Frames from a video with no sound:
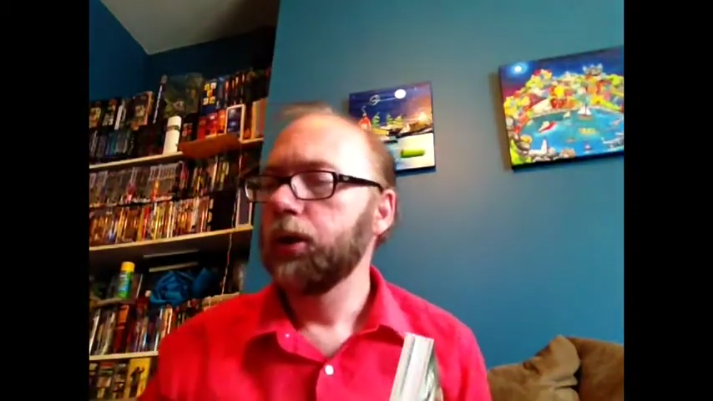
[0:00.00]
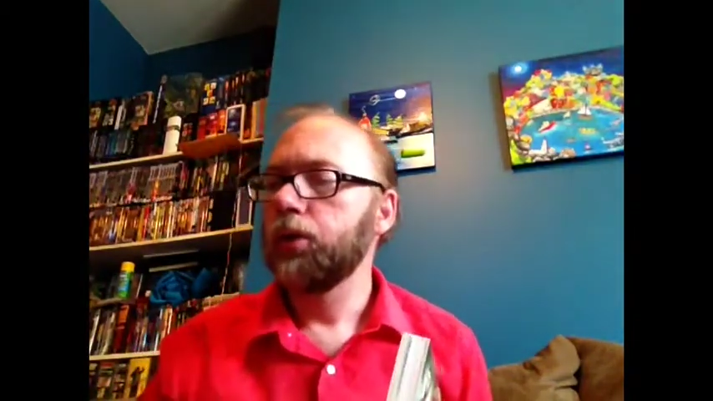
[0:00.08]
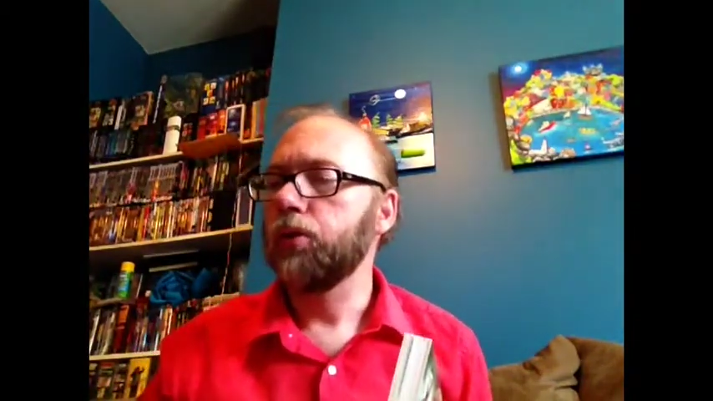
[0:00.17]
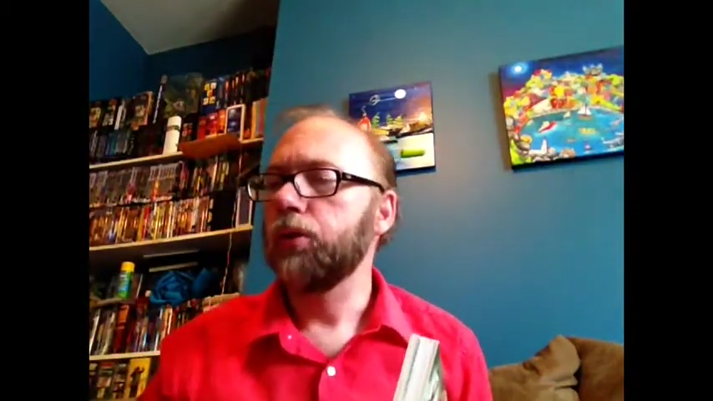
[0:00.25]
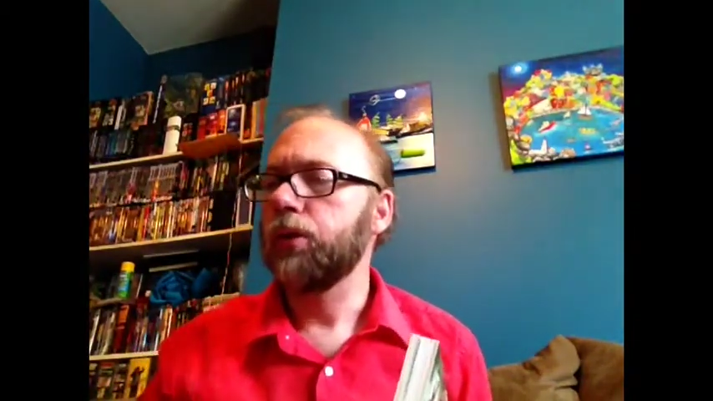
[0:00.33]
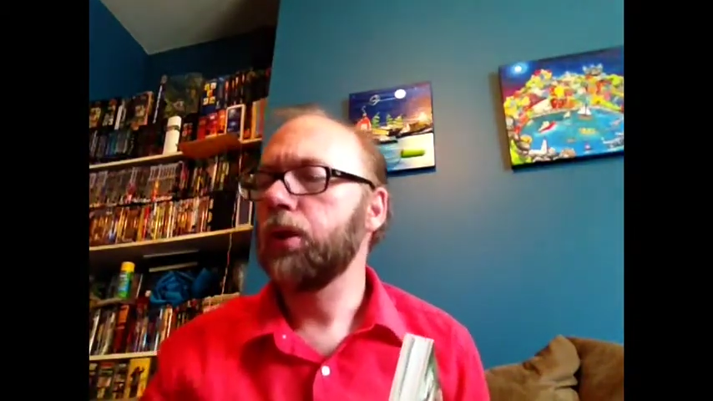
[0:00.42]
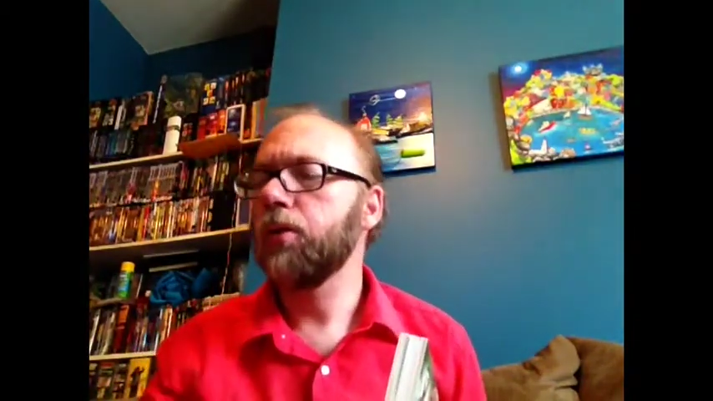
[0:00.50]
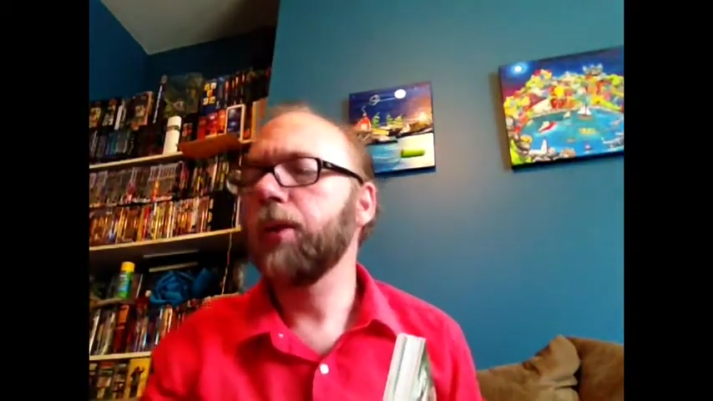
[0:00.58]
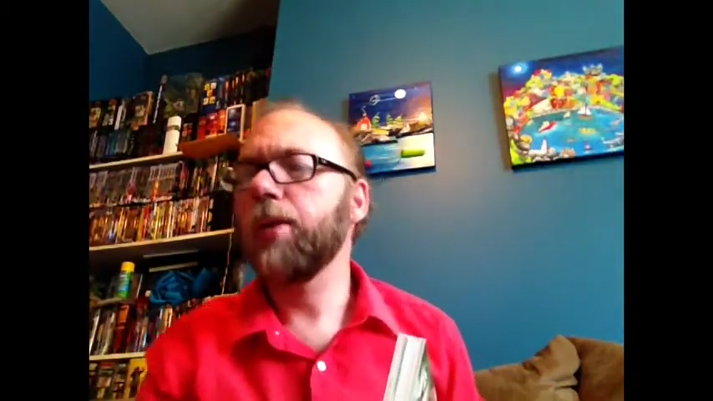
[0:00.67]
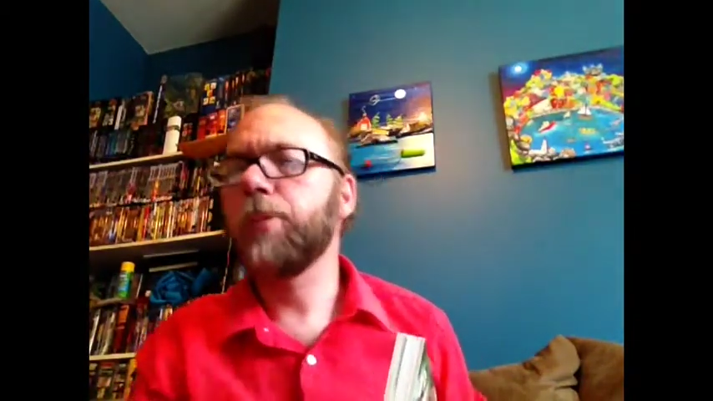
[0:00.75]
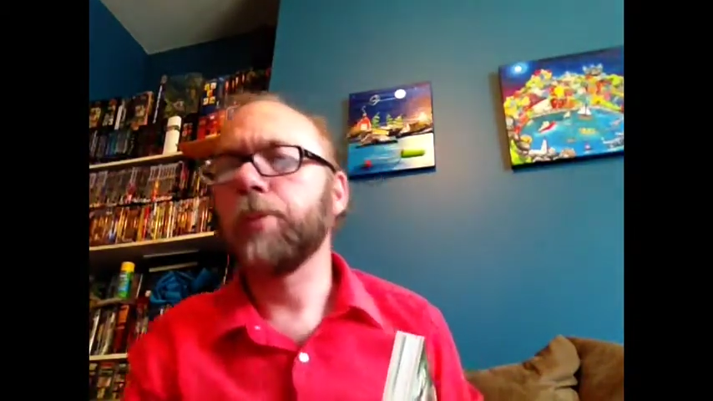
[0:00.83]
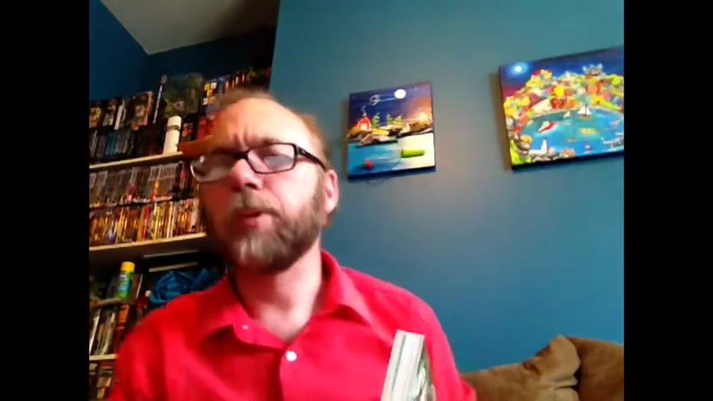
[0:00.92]
Don't hear a lot
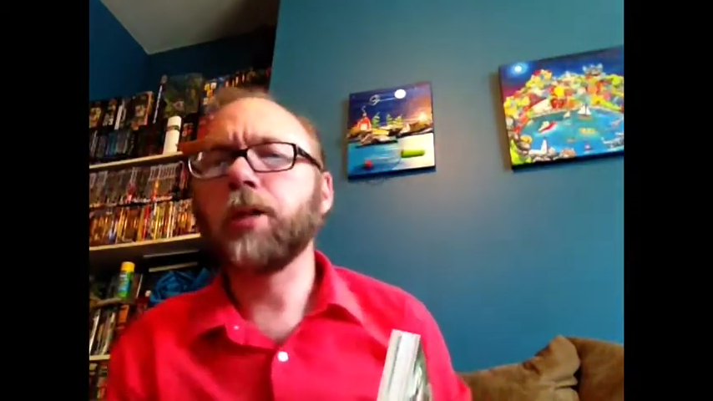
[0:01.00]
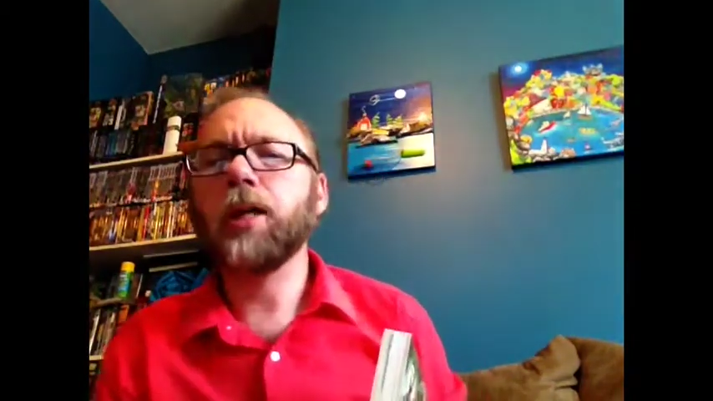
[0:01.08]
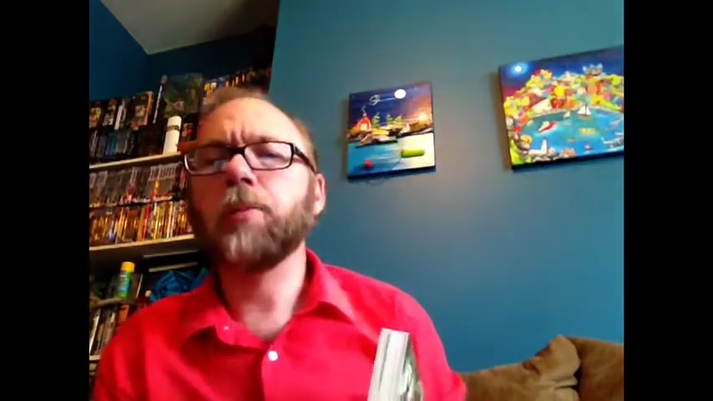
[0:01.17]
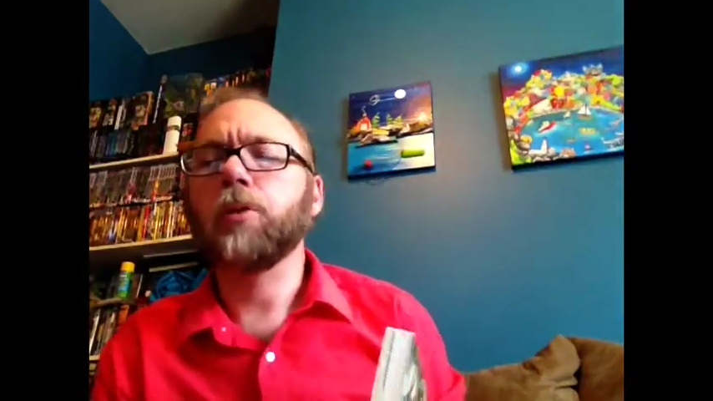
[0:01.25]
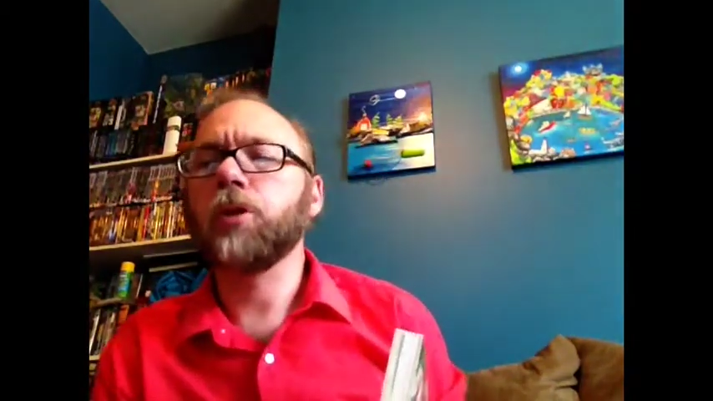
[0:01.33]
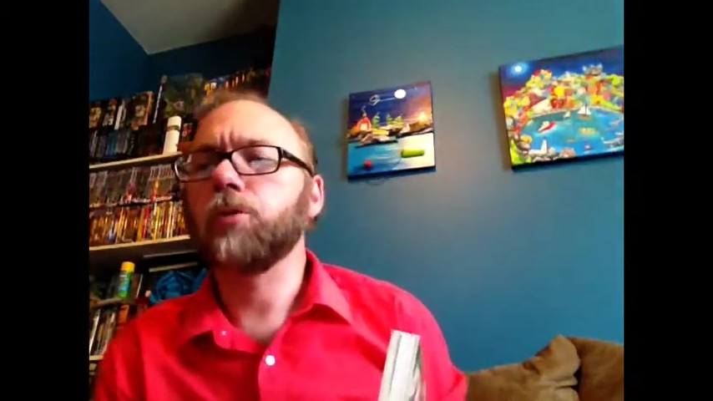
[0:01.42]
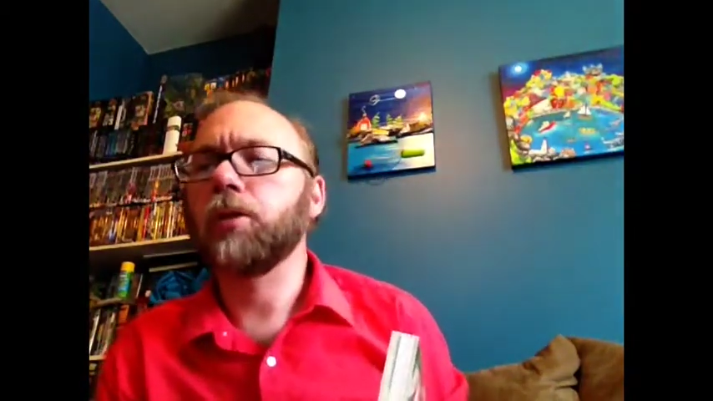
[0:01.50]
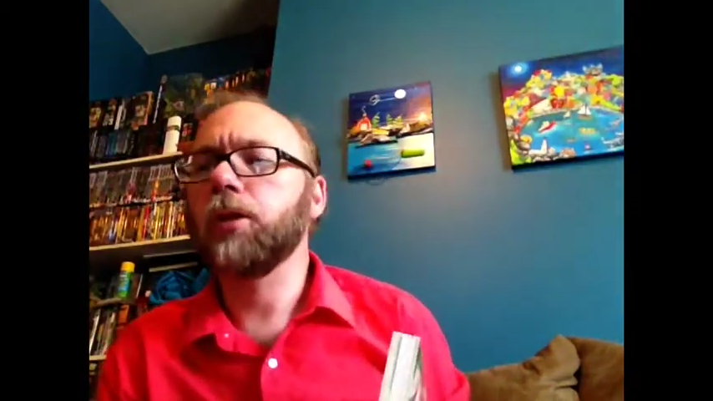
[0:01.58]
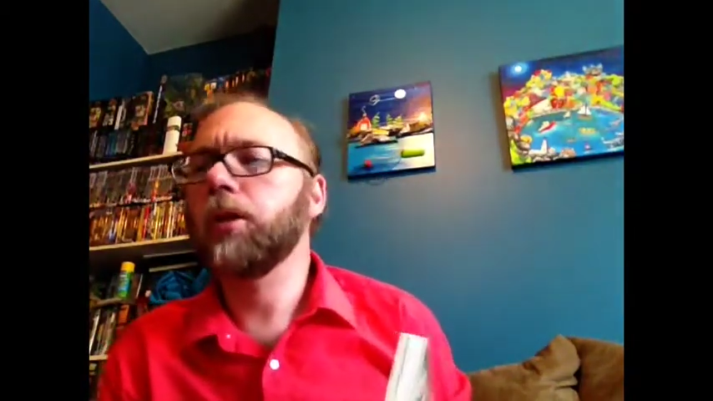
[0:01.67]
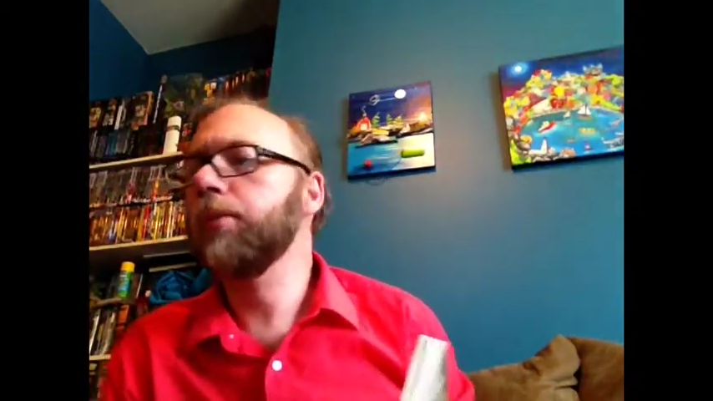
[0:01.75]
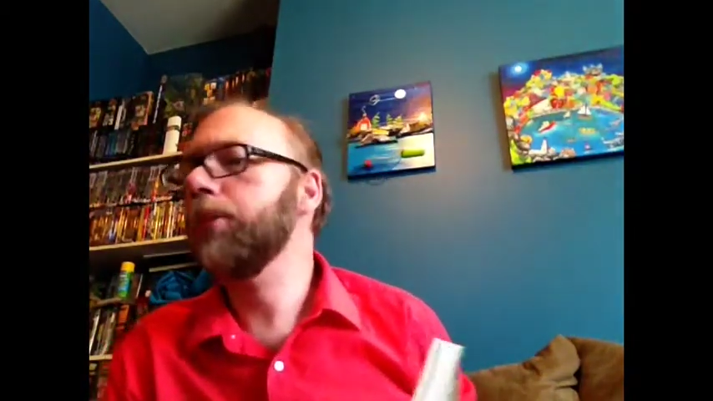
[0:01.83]
of people talking about this one online,